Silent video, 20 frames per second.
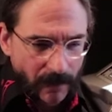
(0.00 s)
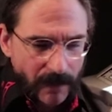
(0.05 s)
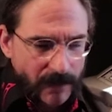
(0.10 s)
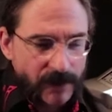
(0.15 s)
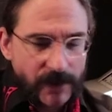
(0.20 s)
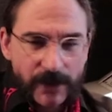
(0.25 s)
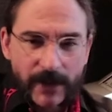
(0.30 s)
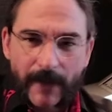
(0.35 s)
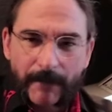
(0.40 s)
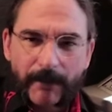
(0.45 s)

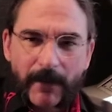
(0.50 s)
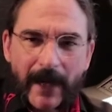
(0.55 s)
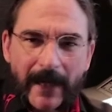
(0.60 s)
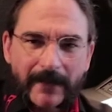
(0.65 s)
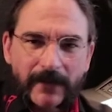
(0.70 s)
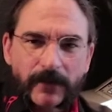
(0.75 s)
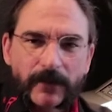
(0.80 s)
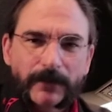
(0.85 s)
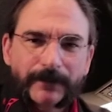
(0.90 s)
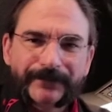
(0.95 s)
it's just not
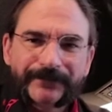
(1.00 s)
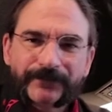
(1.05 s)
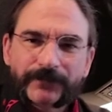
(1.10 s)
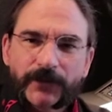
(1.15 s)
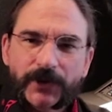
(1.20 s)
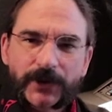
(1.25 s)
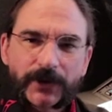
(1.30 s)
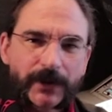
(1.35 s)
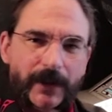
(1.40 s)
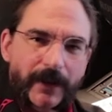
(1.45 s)
practical
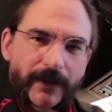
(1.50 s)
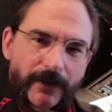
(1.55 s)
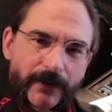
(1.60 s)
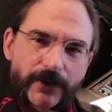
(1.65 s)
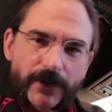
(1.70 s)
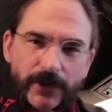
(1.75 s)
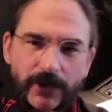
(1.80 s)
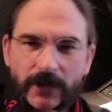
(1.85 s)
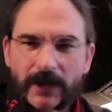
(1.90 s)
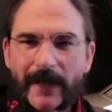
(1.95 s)
to then
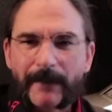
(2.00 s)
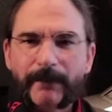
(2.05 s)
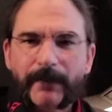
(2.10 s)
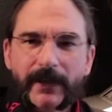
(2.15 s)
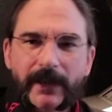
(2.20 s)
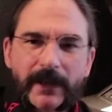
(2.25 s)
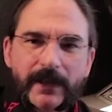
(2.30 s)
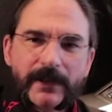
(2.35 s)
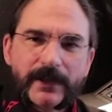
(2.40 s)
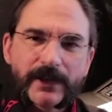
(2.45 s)
schlep
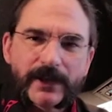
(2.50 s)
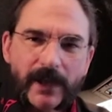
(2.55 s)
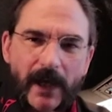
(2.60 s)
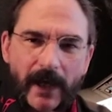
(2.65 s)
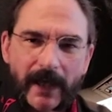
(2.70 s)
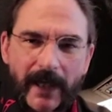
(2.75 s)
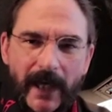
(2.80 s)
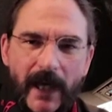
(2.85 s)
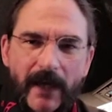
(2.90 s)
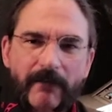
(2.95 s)
it
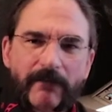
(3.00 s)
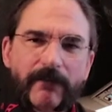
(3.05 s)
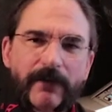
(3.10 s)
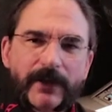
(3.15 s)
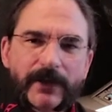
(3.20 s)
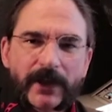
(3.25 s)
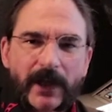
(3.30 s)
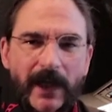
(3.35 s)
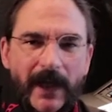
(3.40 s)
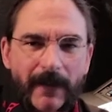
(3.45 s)
inside
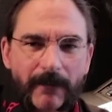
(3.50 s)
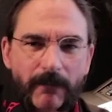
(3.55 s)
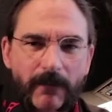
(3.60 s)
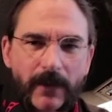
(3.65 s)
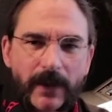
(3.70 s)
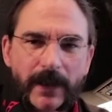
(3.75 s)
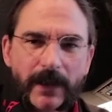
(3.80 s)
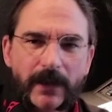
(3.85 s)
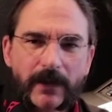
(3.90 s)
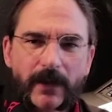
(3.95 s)
every time
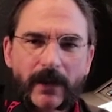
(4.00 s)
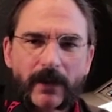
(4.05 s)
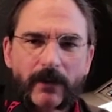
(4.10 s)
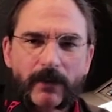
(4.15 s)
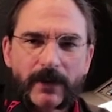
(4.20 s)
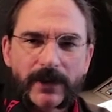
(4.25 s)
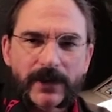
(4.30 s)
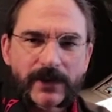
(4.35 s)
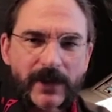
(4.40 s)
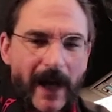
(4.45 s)
we, you know,
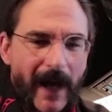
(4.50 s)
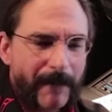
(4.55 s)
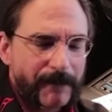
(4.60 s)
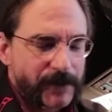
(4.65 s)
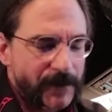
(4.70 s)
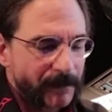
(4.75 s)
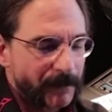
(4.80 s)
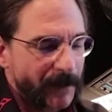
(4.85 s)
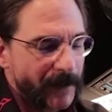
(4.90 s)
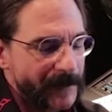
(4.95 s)
we stop
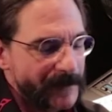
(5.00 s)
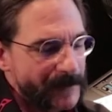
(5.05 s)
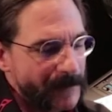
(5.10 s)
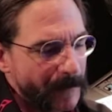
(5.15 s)
someplace.